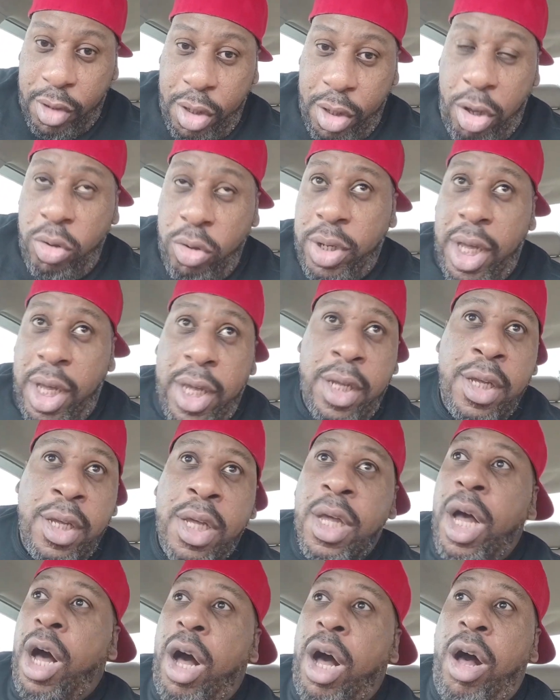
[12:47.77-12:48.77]
Okay.
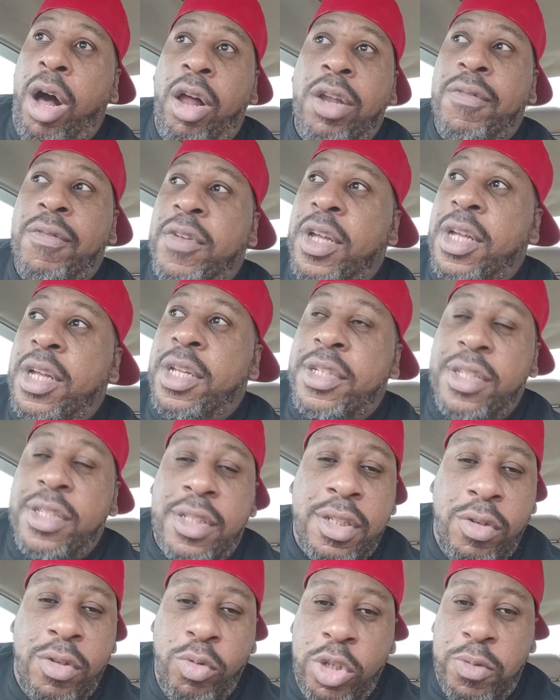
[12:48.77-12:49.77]
All of us
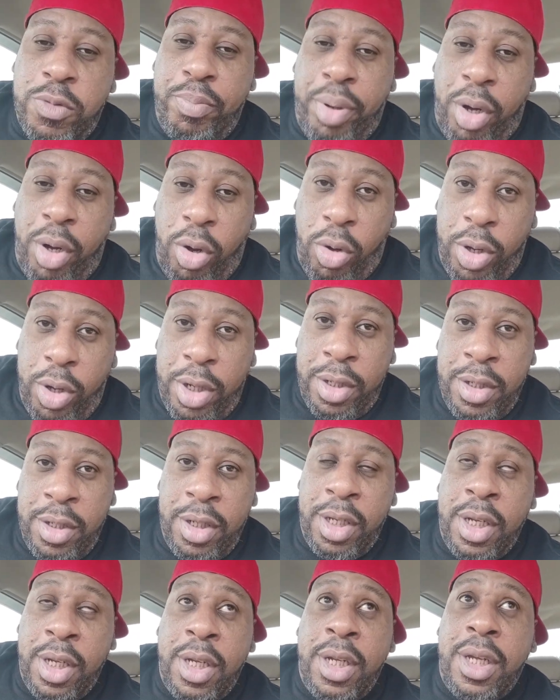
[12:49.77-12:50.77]
was born
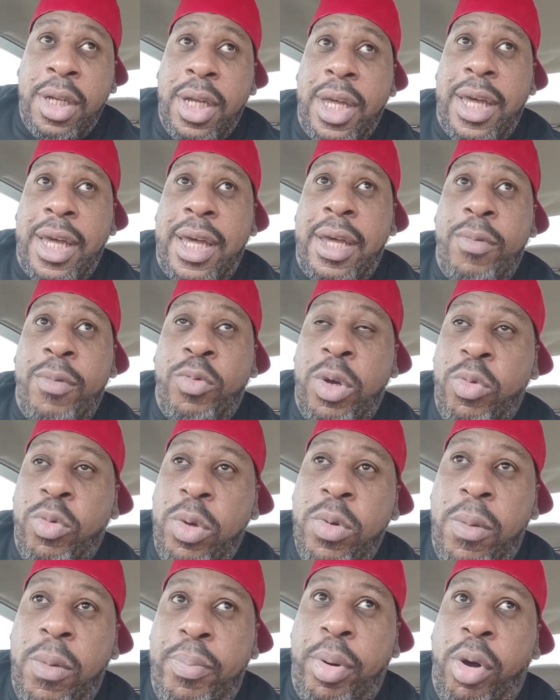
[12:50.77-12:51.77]
and when we
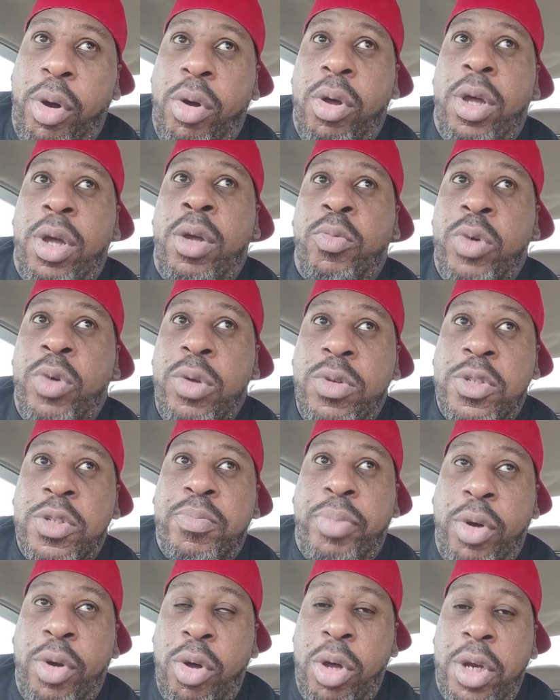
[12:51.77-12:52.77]
were born, we was
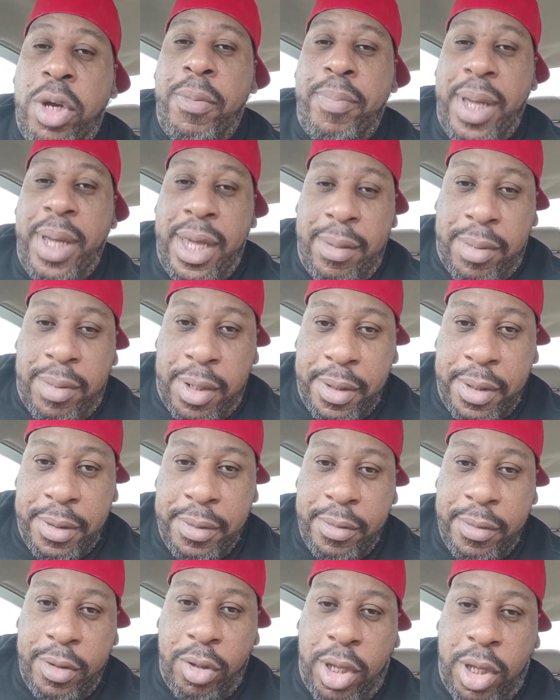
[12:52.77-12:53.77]
born a baby.
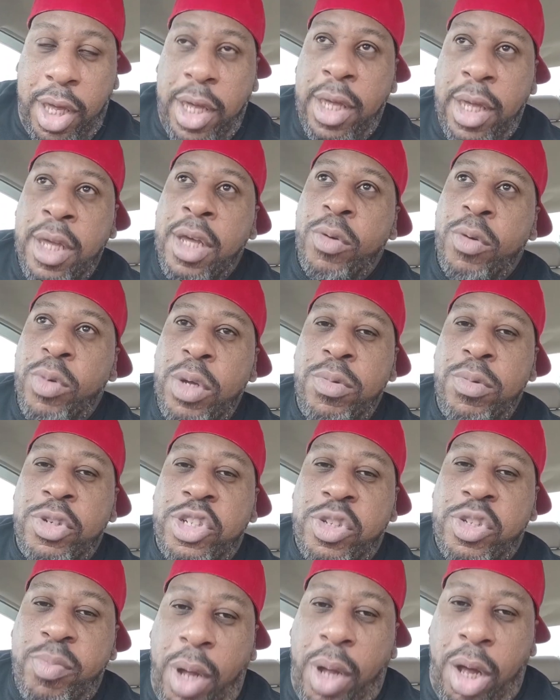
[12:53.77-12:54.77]
Okay. We were
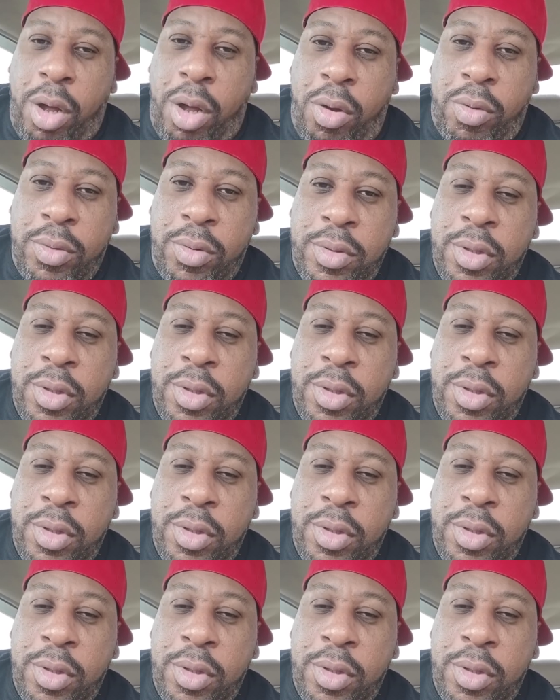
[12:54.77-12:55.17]
small.